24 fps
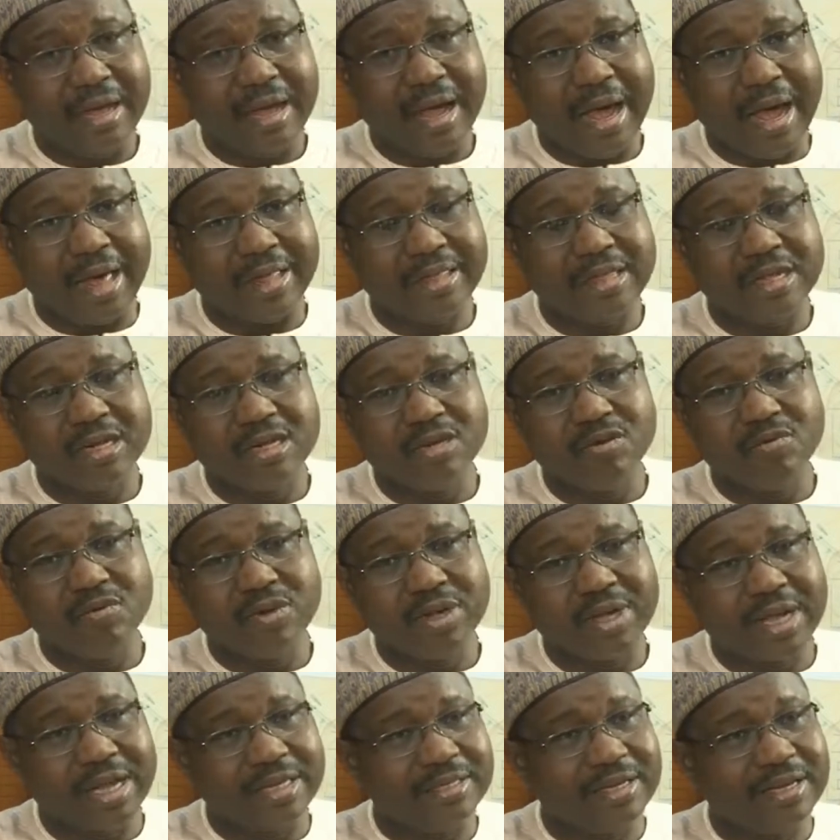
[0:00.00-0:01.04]
I think the
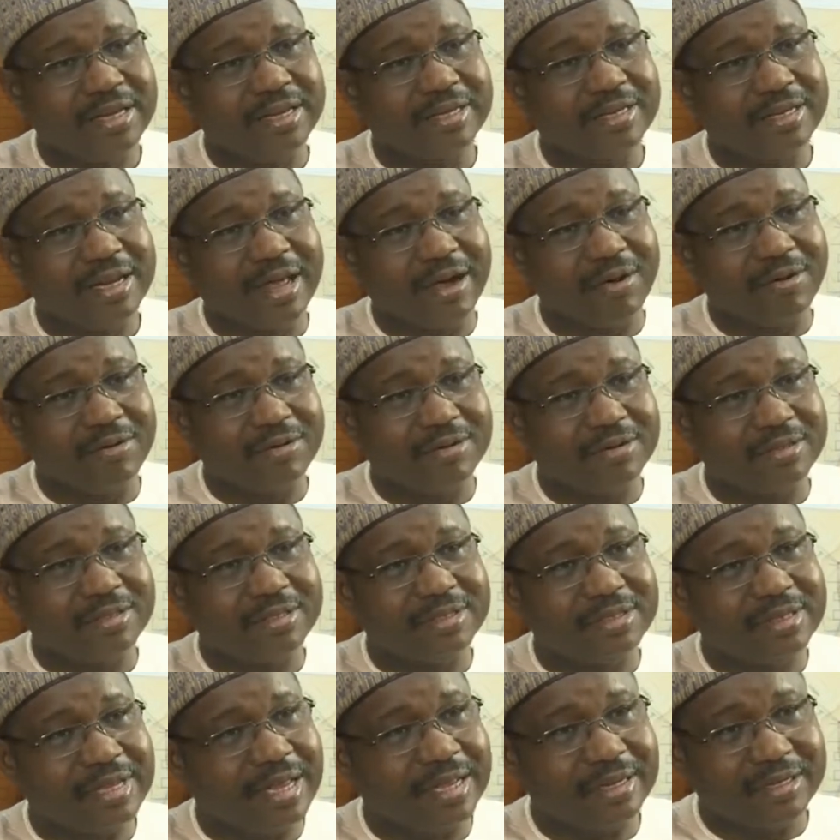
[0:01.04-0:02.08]
weakest link now
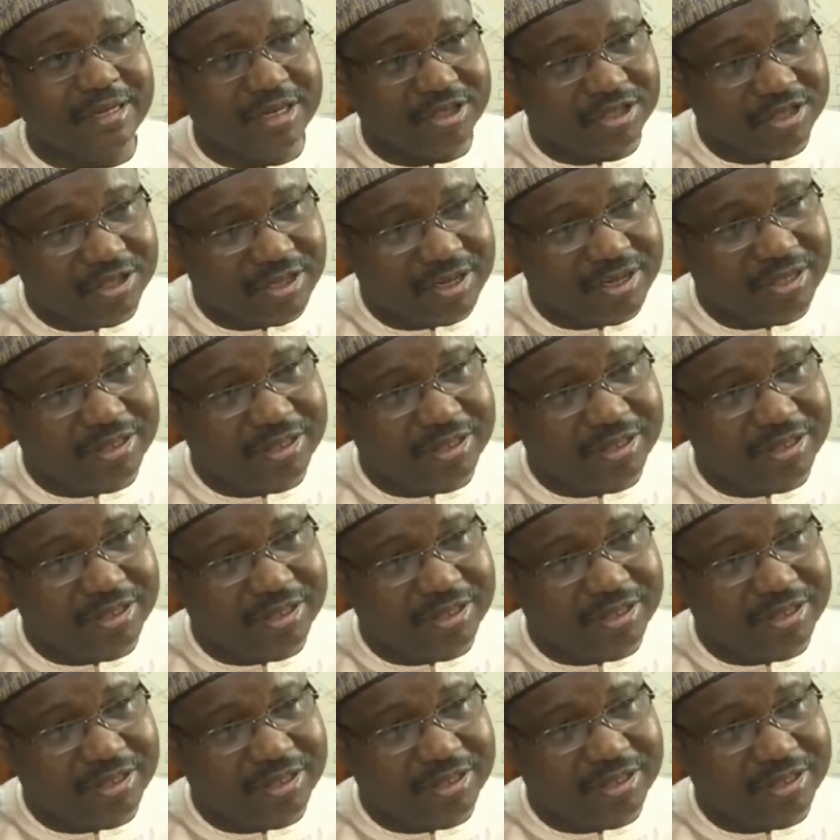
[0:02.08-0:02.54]
is the